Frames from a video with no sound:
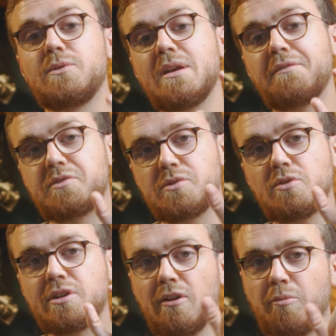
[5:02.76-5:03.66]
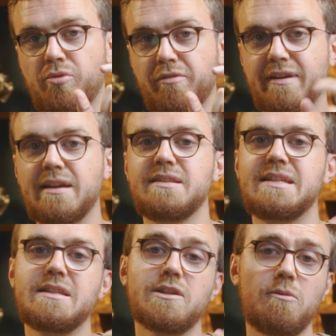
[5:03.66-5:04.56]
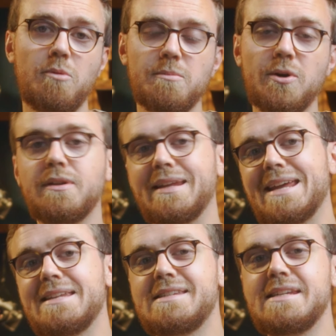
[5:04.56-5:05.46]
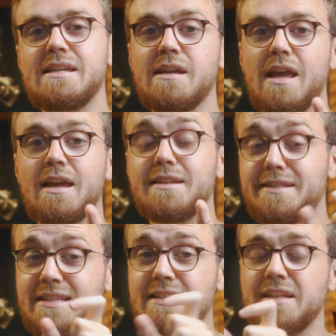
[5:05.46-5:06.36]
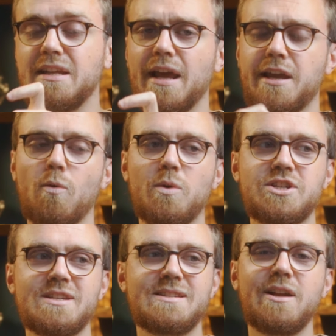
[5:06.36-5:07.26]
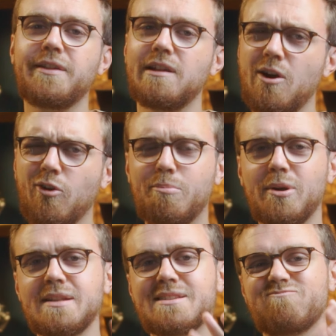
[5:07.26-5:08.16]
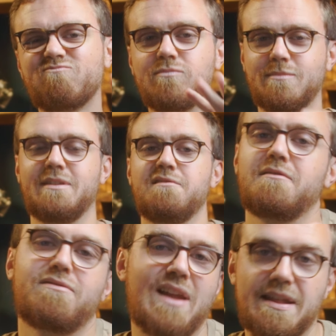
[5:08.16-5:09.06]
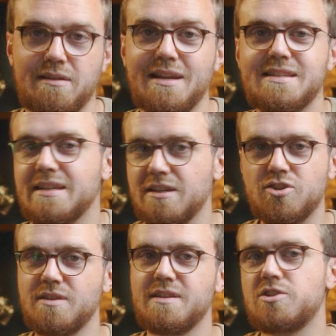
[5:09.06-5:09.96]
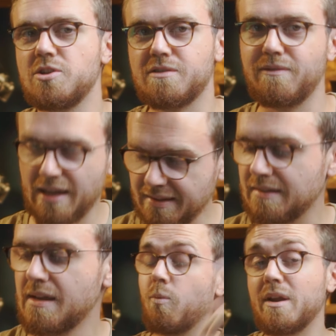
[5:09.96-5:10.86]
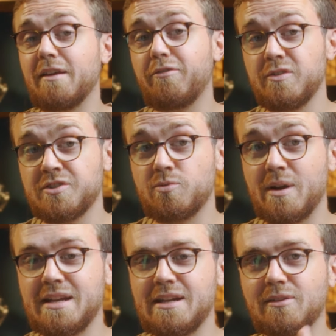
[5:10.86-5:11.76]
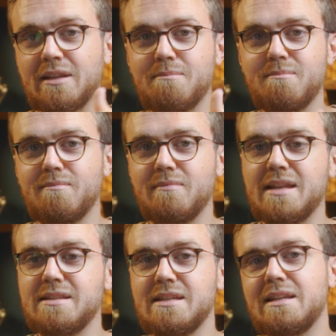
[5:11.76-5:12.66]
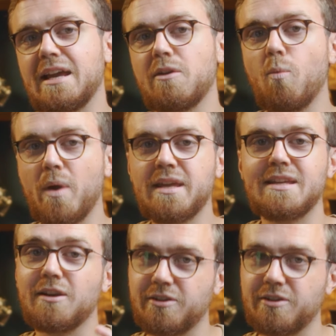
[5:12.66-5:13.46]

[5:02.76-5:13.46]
you have 2 color profiles, the normal mode and the D-Cine-like, which is not log, but it's flat. Let's say it's just flat. When I first tried it out and did like a week in the